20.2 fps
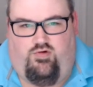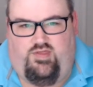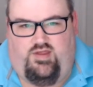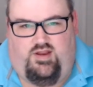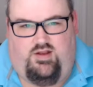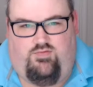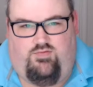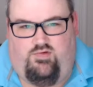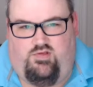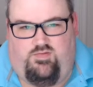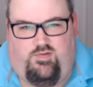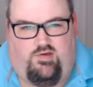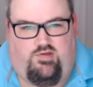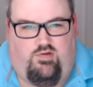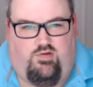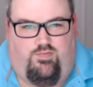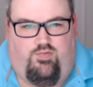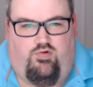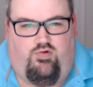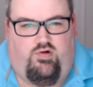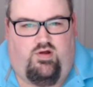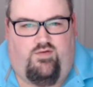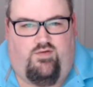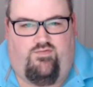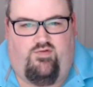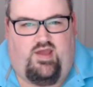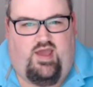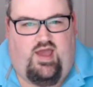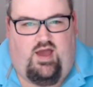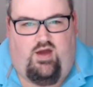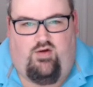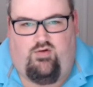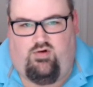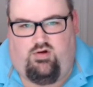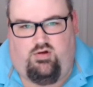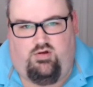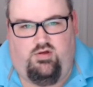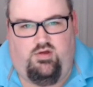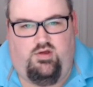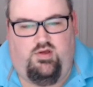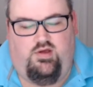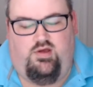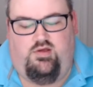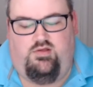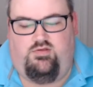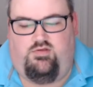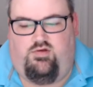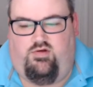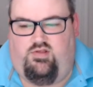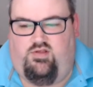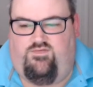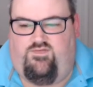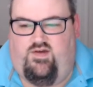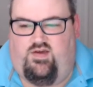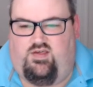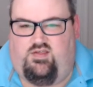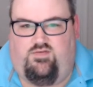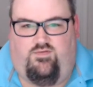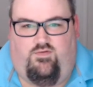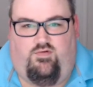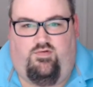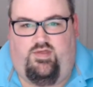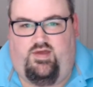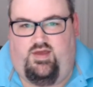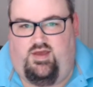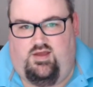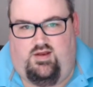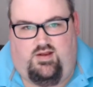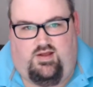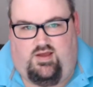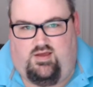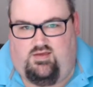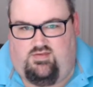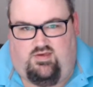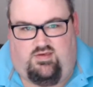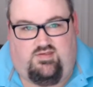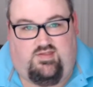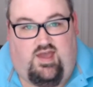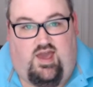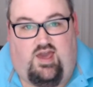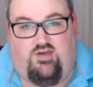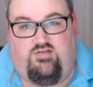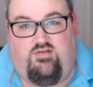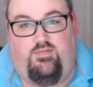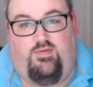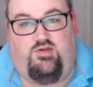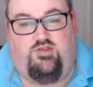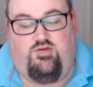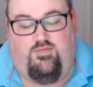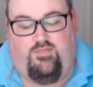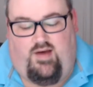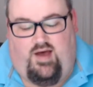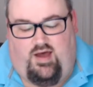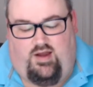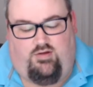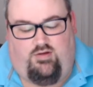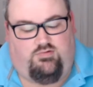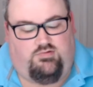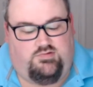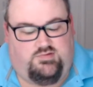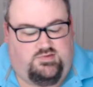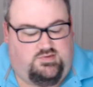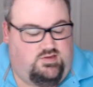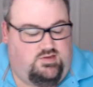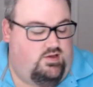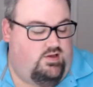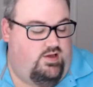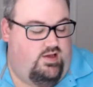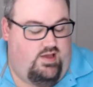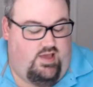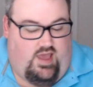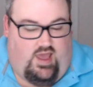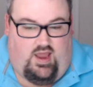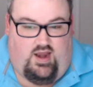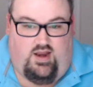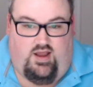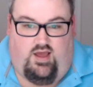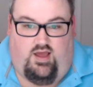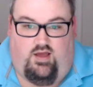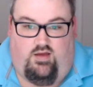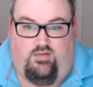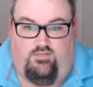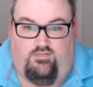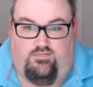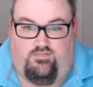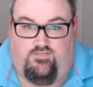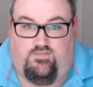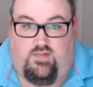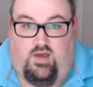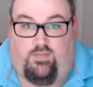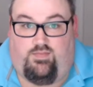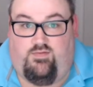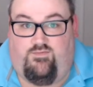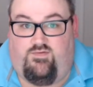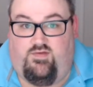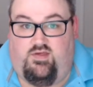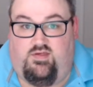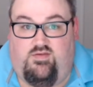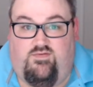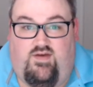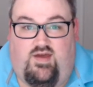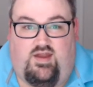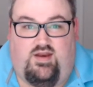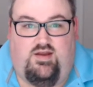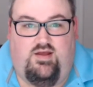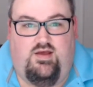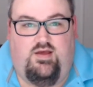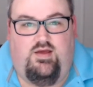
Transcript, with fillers: They did one special pour every hour during the festival. They get, I guess, they stashed a bunch of bottles and um, kept them for this event.